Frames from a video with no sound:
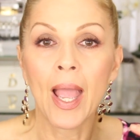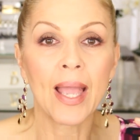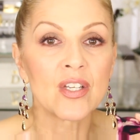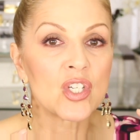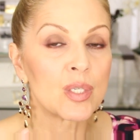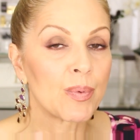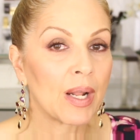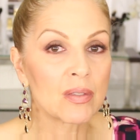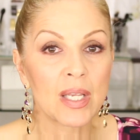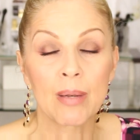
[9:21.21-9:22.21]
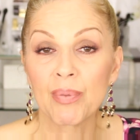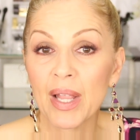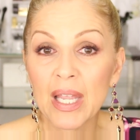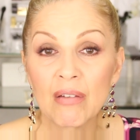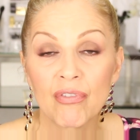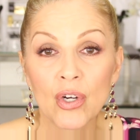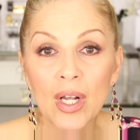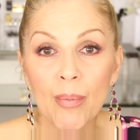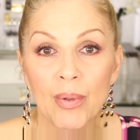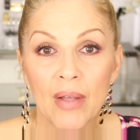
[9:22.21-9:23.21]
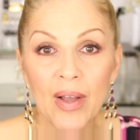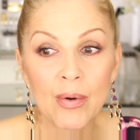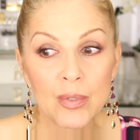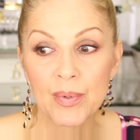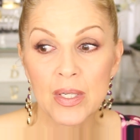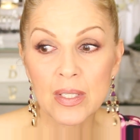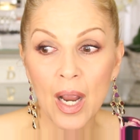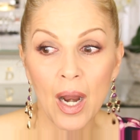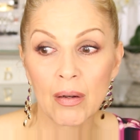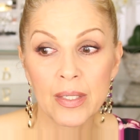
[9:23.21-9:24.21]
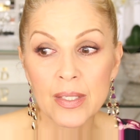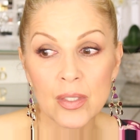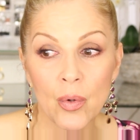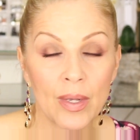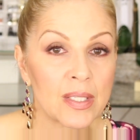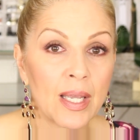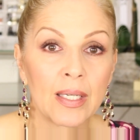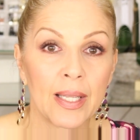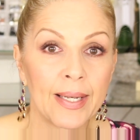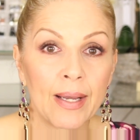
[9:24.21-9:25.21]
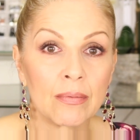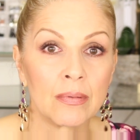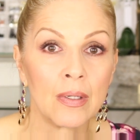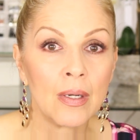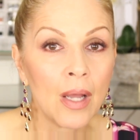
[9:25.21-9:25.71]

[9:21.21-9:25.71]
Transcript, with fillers: and she's been outside playing for a couple of hours, because Harley doesn't go outside and lay down.